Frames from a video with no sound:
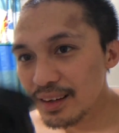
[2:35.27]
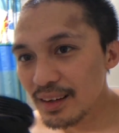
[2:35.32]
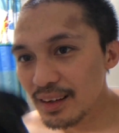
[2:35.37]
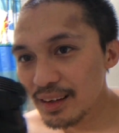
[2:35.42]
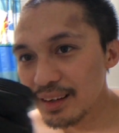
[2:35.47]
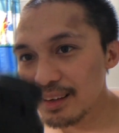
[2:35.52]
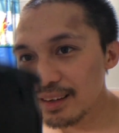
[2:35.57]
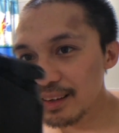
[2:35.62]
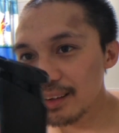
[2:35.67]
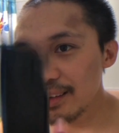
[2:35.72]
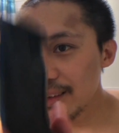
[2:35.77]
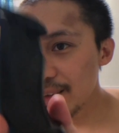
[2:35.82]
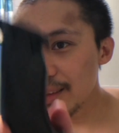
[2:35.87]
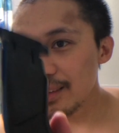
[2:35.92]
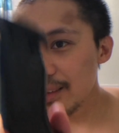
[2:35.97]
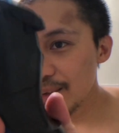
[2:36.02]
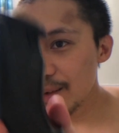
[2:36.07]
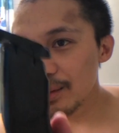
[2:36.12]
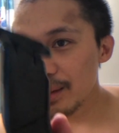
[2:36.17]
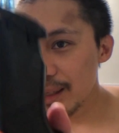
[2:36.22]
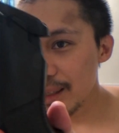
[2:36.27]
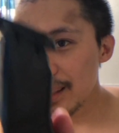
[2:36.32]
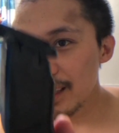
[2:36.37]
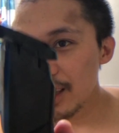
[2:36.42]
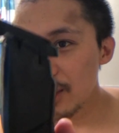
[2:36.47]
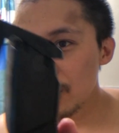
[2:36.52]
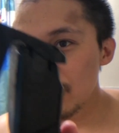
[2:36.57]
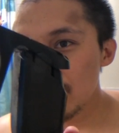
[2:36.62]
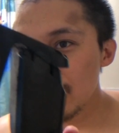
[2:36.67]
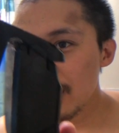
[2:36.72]
and then go like
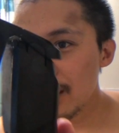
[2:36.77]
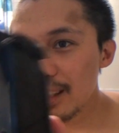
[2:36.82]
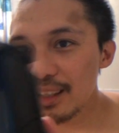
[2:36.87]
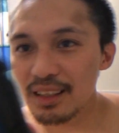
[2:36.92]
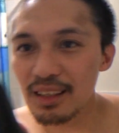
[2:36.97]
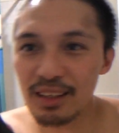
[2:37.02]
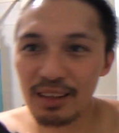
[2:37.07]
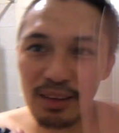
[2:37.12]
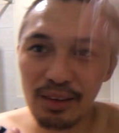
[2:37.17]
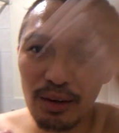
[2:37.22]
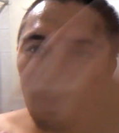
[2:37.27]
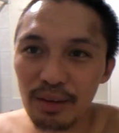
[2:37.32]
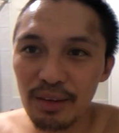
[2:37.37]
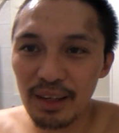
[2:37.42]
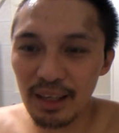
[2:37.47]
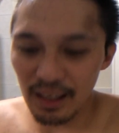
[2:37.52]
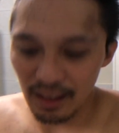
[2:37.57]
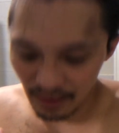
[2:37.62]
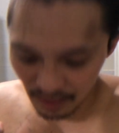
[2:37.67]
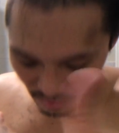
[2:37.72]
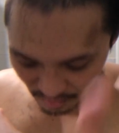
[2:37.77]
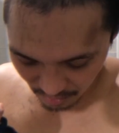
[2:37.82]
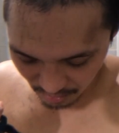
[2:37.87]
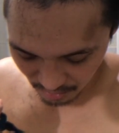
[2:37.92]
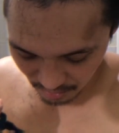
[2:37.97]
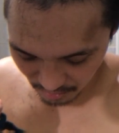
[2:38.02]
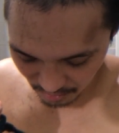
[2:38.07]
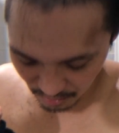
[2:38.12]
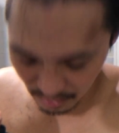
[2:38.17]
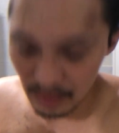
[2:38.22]
that, shake it, and then all the hair
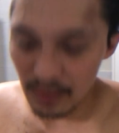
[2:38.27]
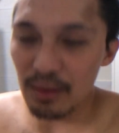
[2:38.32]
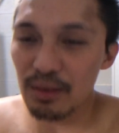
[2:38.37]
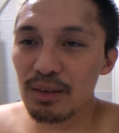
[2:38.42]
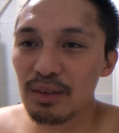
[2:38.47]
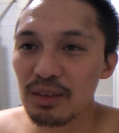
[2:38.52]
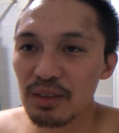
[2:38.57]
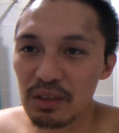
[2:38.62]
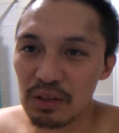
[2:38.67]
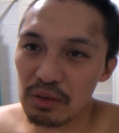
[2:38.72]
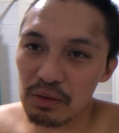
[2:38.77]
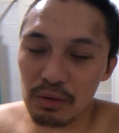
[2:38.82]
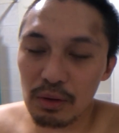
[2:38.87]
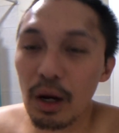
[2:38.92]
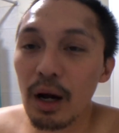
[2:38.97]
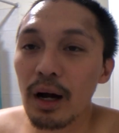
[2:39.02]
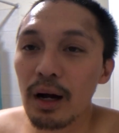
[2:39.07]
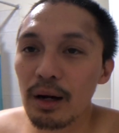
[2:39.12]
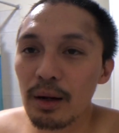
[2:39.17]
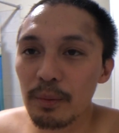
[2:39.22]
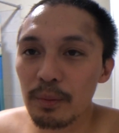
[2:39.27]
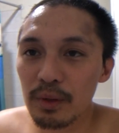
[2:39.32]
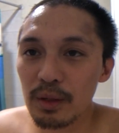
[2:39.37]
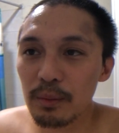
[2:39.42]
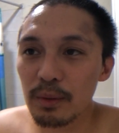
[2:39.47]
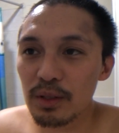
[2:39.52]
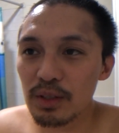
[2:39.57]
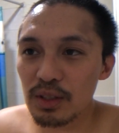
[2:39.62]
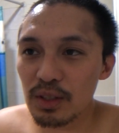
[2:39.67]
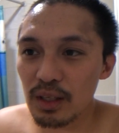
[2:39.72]
pretty
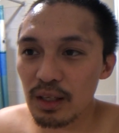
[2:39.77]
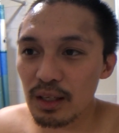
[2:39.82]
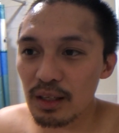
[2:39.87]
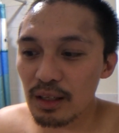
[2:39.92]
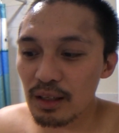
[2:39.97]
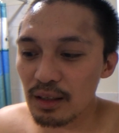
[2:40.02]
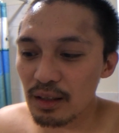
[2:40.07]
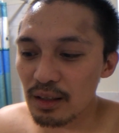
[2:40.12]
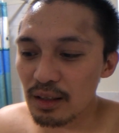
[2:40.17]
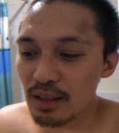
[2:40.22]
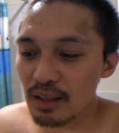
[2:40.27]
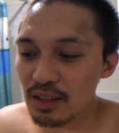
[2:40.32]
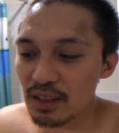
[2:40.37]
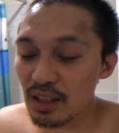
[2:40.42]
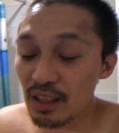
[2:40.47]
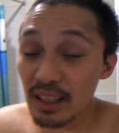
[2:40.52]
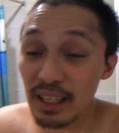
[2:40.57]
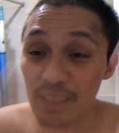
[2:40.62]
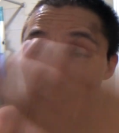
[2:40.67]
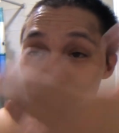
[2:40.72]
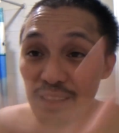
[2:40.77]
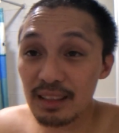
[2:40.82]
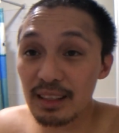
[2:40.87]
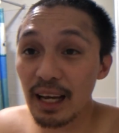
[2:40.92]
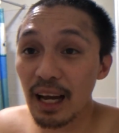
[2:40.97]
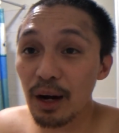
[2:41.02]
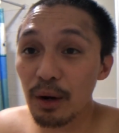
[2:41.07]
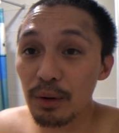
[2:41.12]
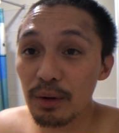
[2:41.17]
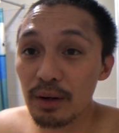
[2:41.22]
much is collected
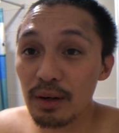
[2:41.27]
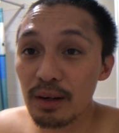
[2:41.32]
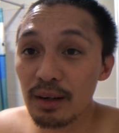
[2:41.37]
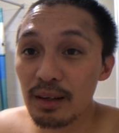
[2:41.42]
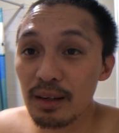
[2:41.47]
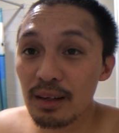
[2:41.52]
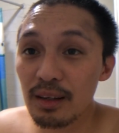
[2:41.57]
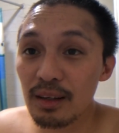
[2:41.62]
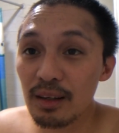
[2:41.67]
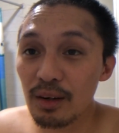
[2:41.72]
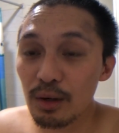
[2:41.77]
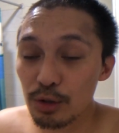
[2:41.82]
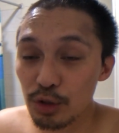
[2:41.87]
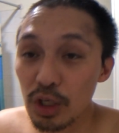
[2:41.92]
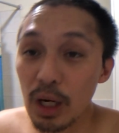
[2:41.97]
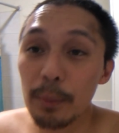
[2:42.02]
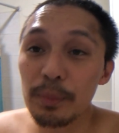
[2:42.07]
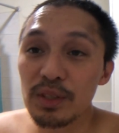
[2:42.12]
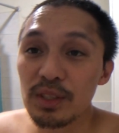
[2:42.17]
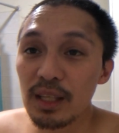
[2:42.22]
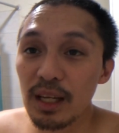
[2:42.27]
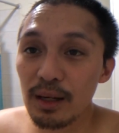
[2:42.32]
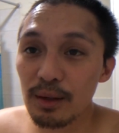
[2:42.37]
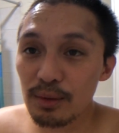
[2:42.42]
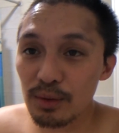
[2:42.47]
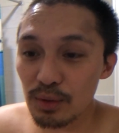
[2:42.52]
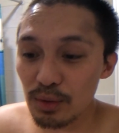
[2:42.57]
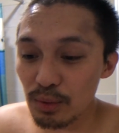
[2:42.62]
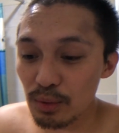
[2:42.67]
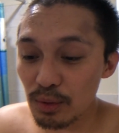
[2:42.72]
down or drops
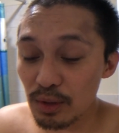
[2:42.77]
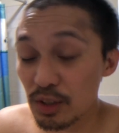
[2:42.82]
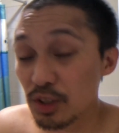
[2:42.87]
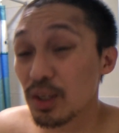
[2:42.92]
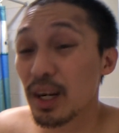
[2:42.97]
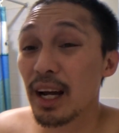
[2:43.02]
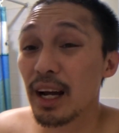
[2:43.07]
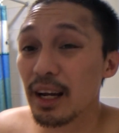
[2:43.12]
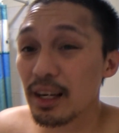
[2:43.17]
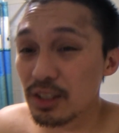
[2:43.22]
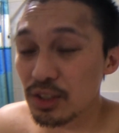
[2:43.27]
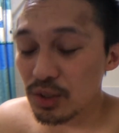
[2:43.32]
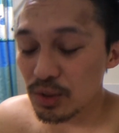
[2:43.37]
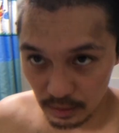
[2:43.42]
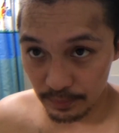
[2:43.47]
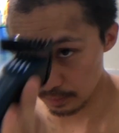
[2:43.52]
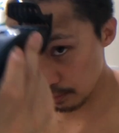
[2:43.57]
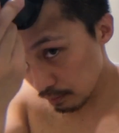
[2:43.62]
down to the trash.